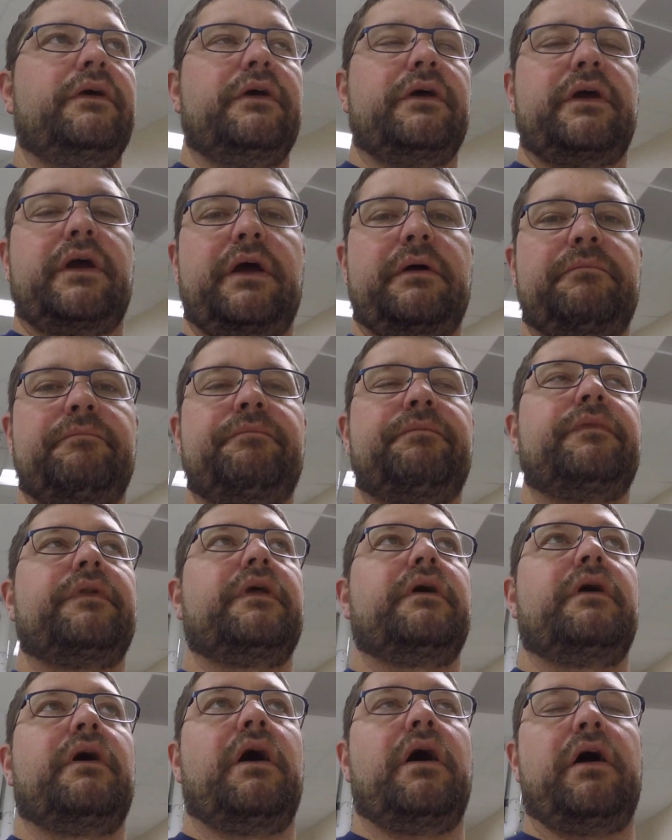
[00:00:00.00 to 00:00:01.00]
Okay?
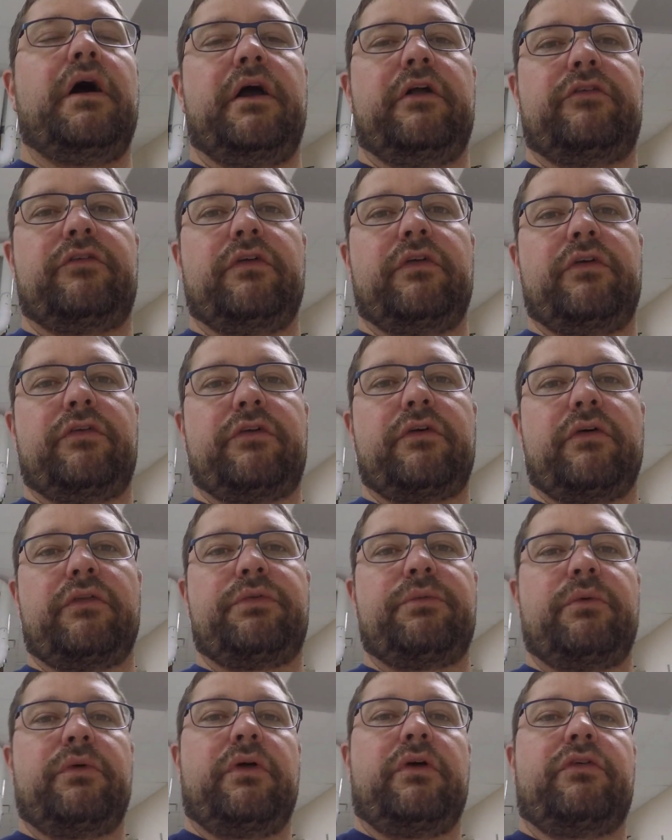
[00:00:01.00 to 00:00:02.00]
All right, so let's go
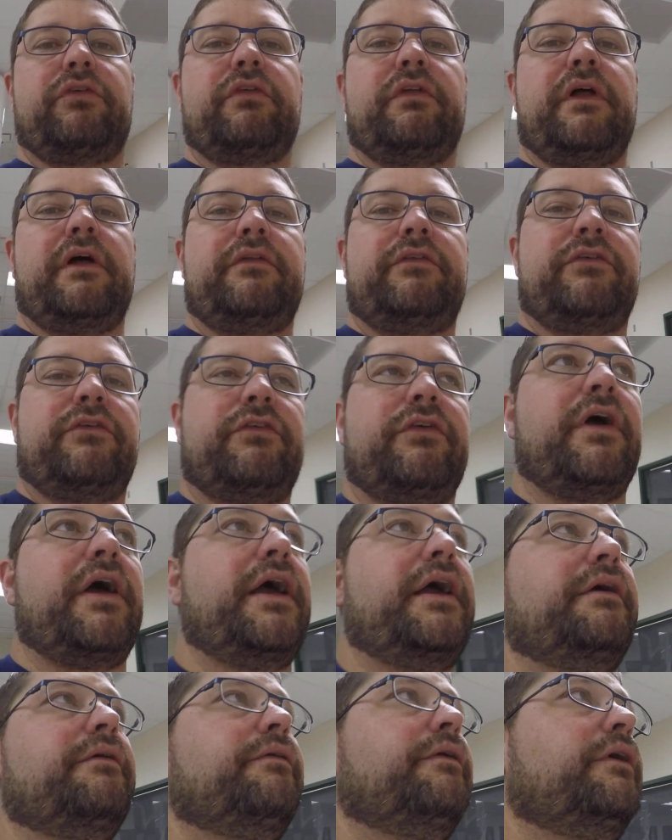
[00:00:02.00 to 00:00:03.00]
through this. Let's take